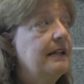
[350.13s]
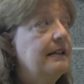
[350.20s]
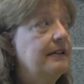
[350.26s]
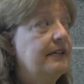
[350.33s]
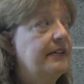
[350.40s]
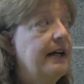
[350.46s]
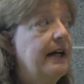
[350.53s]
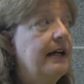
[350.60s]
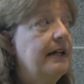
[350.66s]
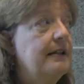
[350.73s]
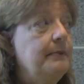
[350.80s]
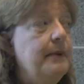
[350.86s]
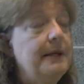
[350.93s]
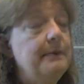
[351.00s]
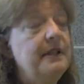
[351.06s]

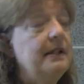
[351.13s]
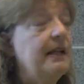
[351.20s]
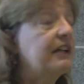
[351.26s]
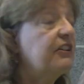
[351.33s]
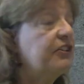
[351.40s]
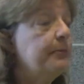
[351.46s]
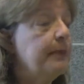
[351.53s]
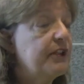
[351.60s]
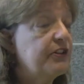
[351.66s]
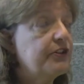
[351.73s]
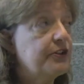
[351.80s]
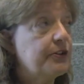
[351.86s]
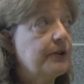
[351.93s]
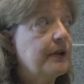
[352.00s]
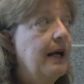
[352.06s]
decide maybe next
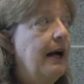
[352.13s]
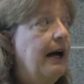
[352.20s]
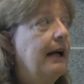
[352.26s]
semester